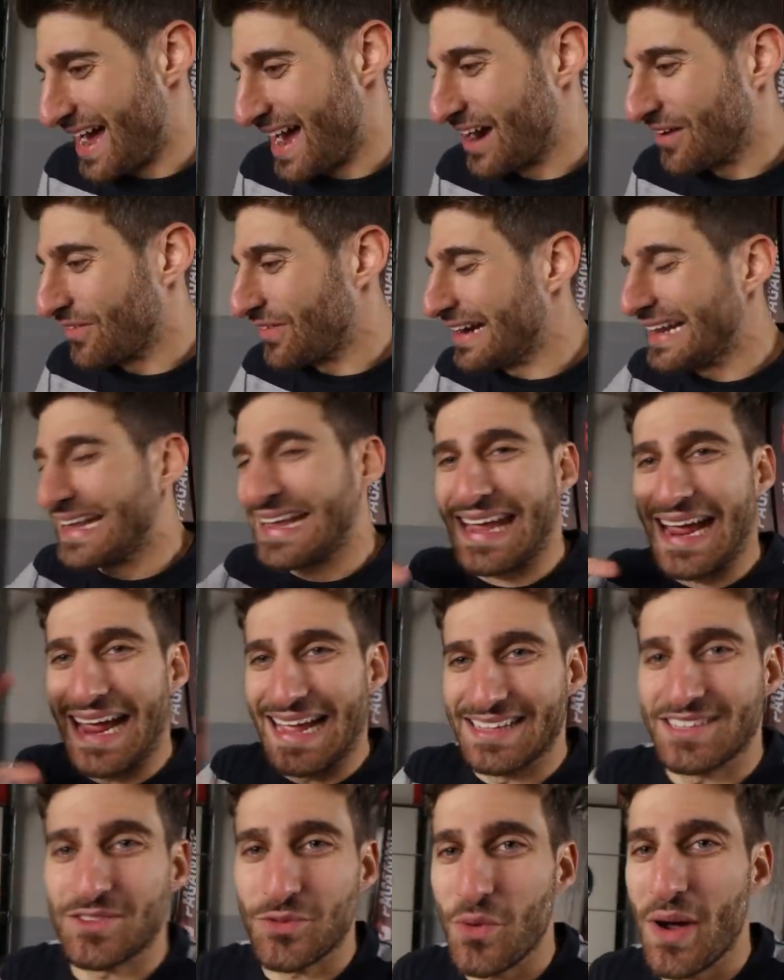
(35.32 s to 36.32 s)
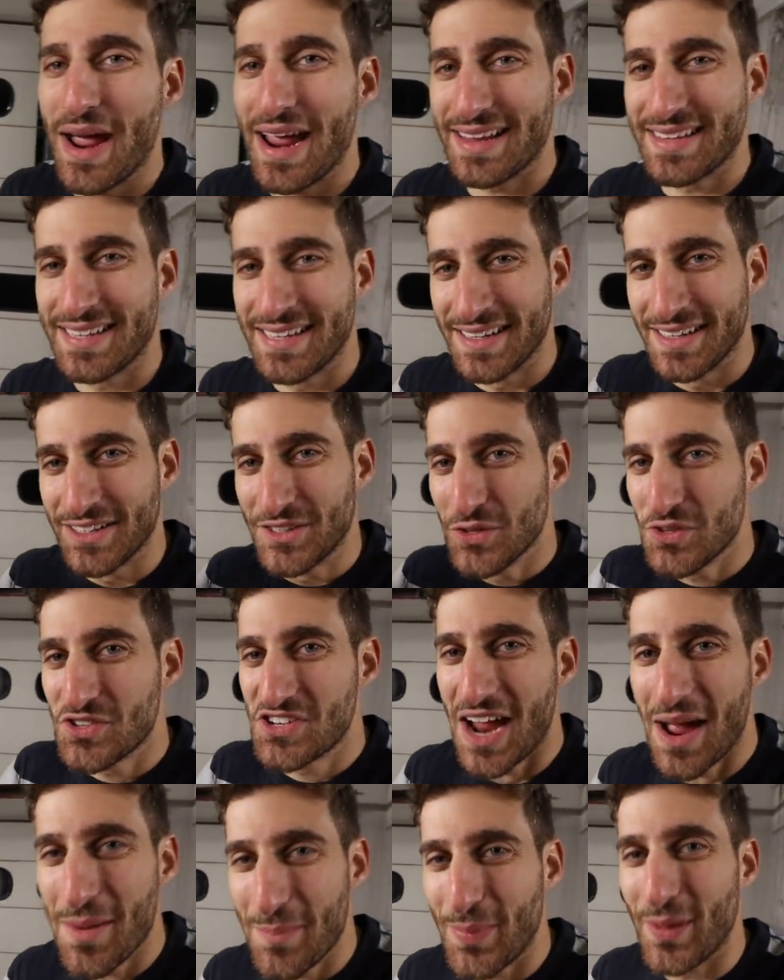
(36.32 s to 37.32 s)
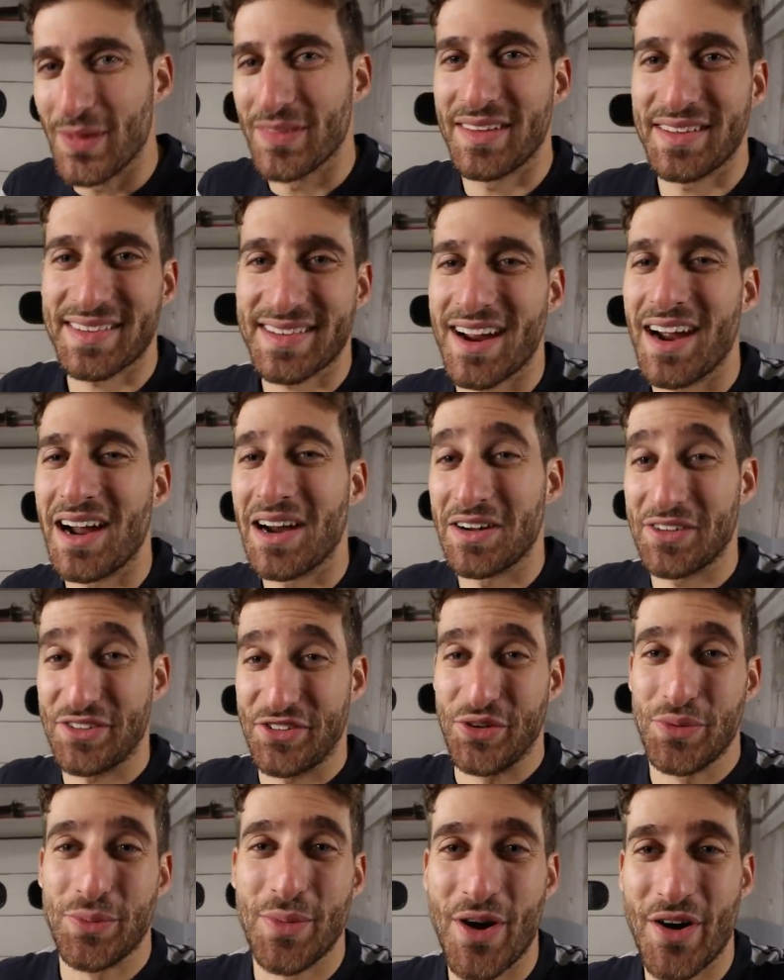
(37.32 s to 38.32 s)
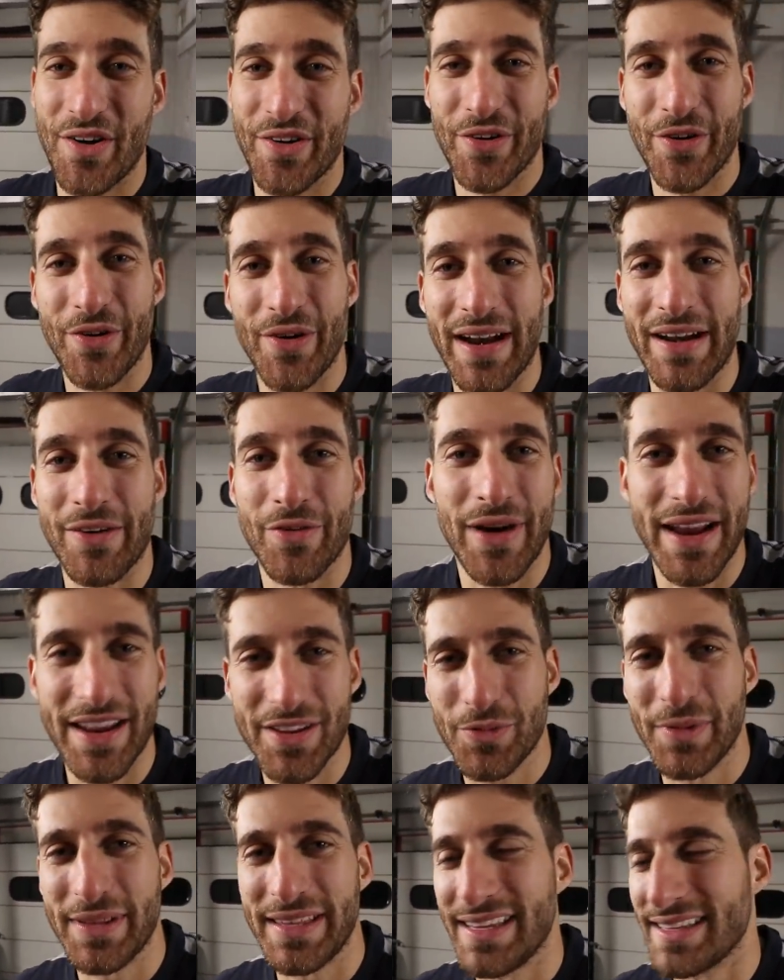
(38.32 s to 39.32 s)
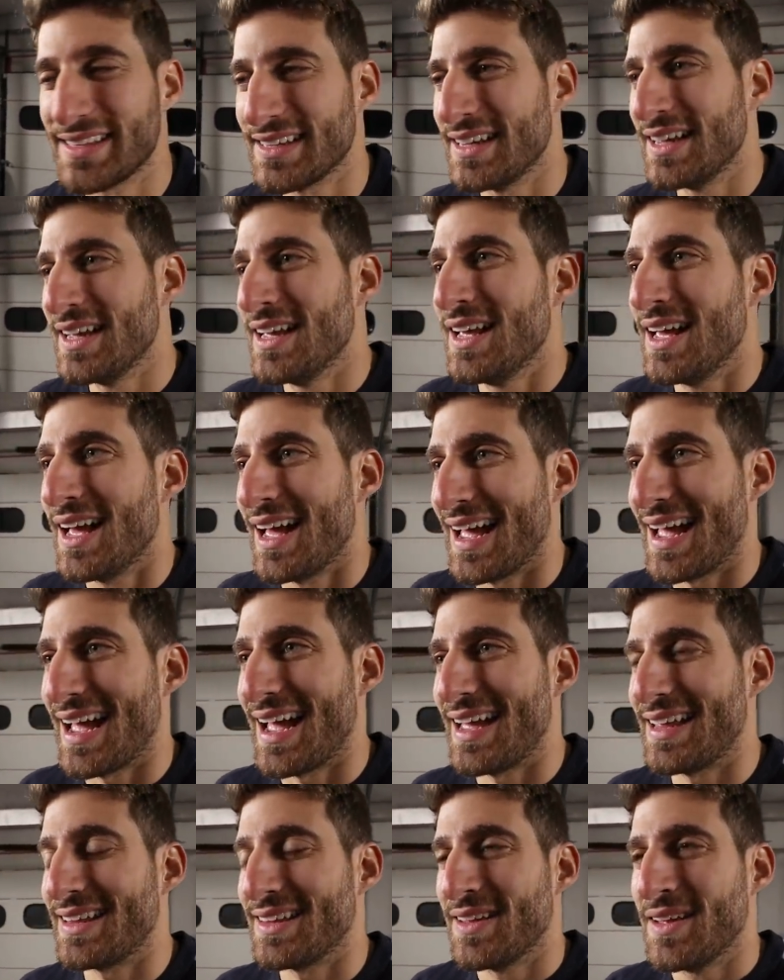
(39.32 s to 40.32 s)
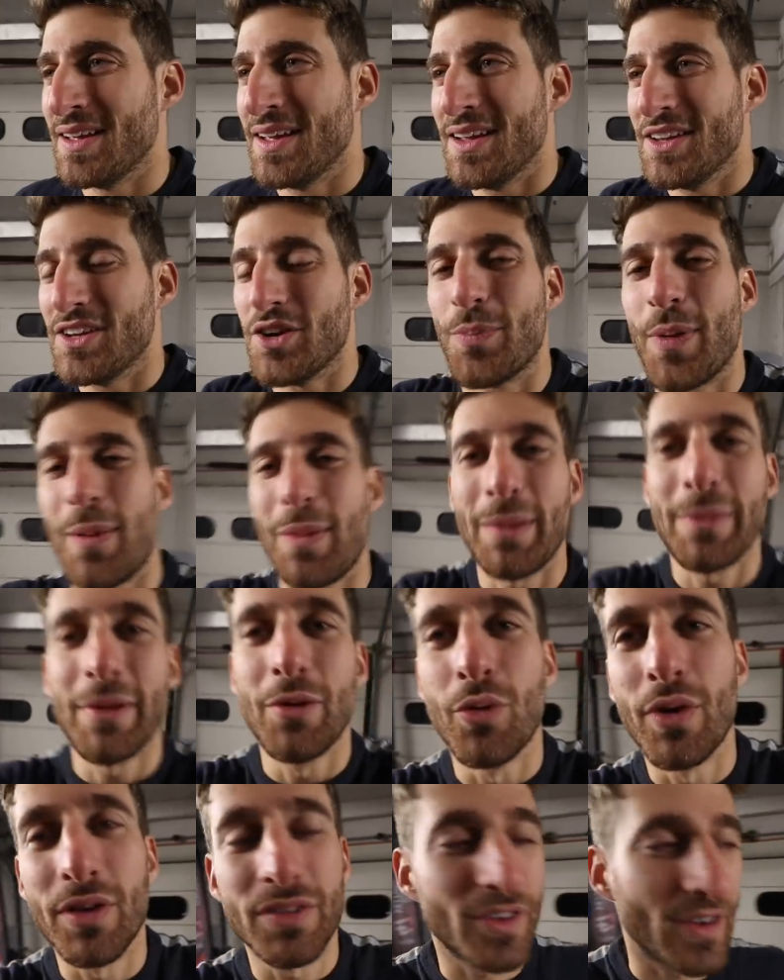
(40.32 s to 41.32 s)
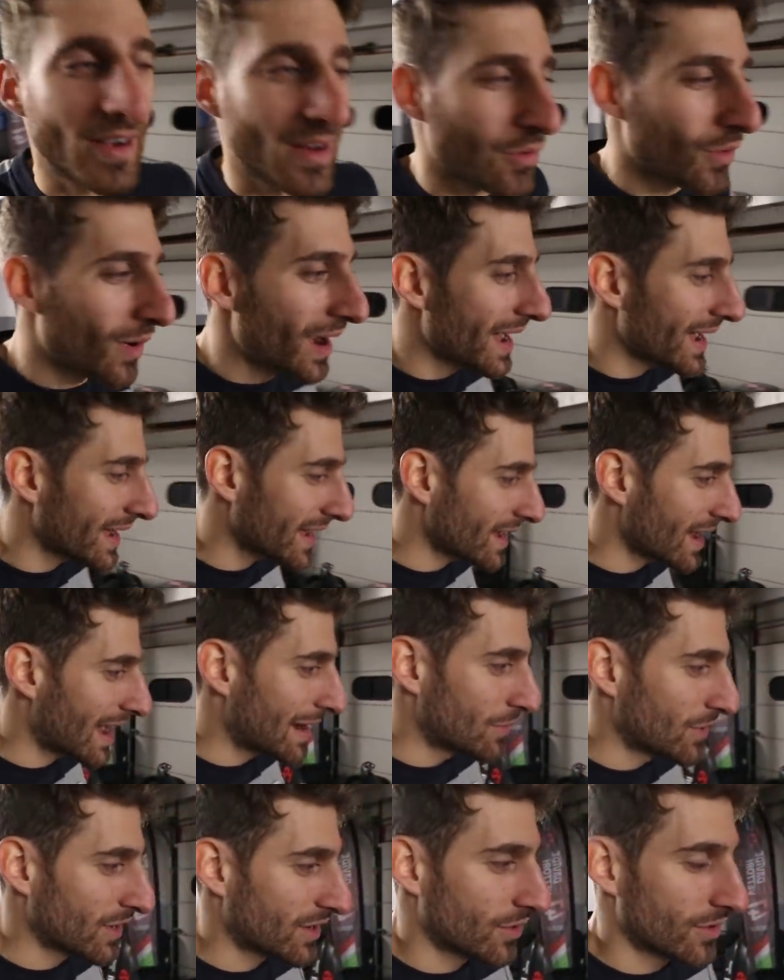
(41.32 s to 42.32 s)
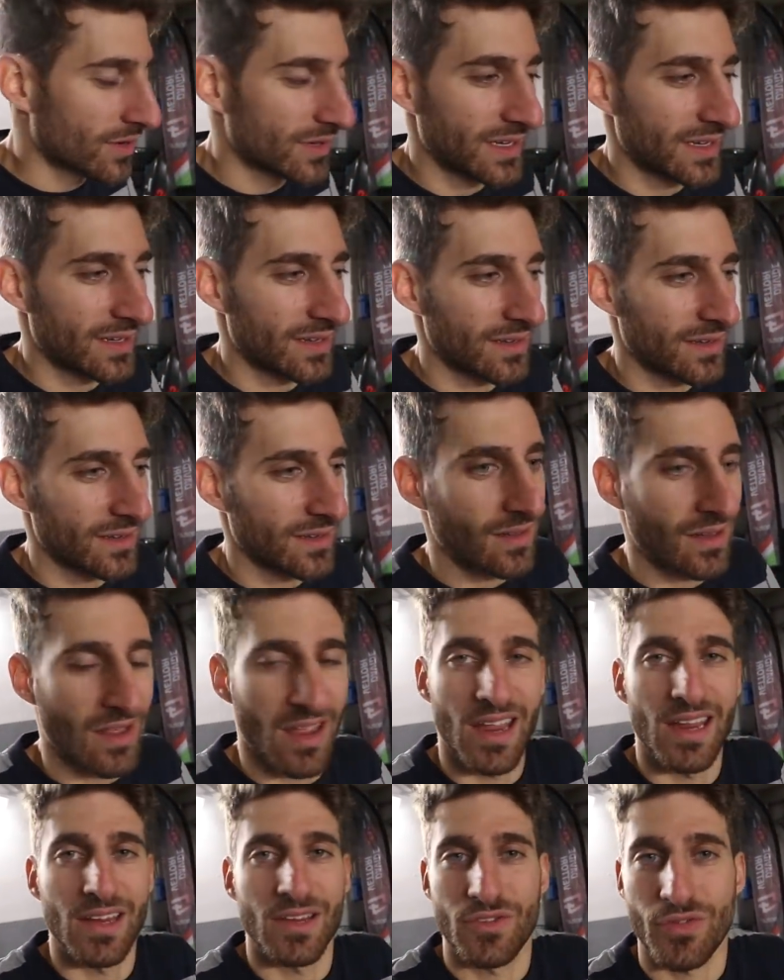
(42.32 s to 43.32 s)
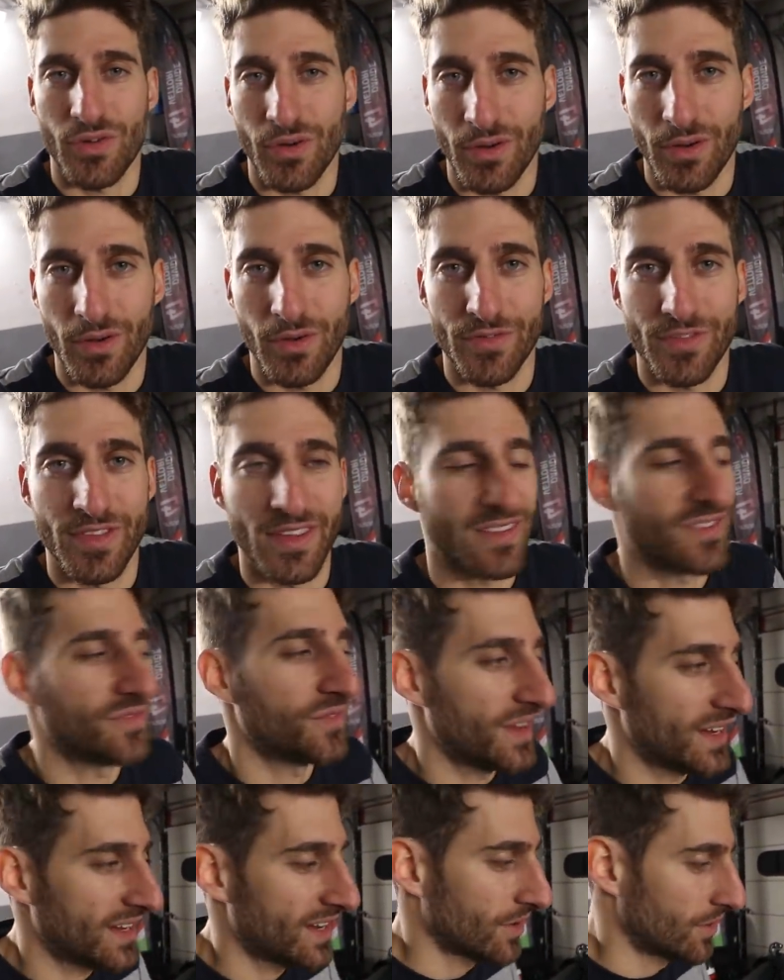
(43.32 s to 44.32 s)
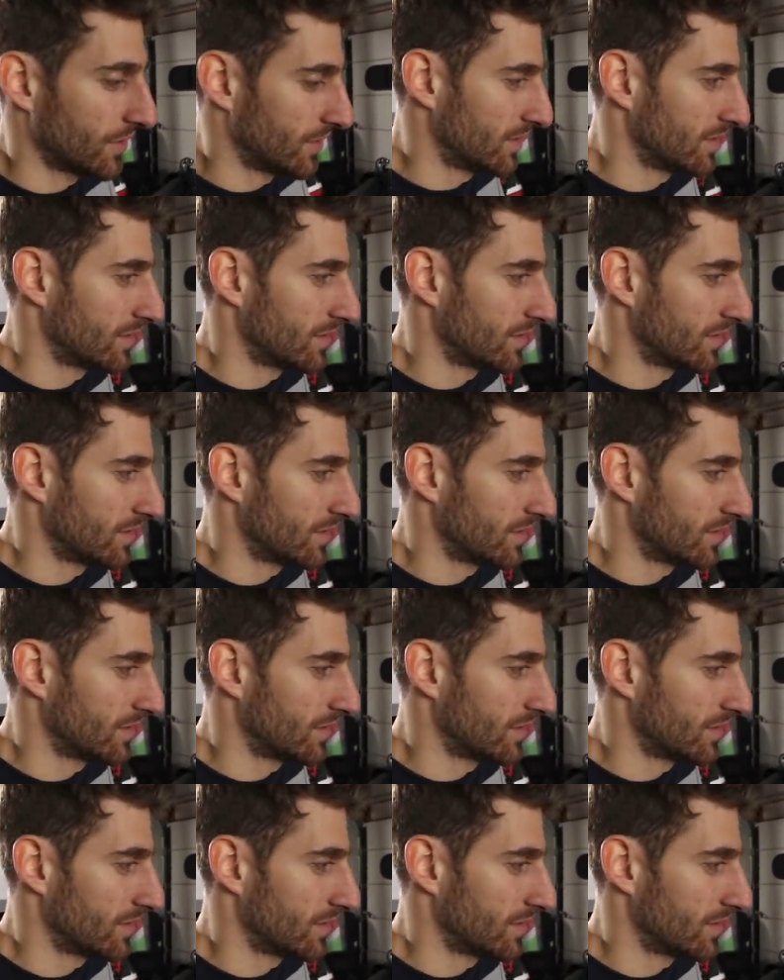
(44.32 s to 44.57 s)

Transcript: I really can't wait to jump on this car tomorrow and race with it. And you're probably wondering why I'm recording the intro of this video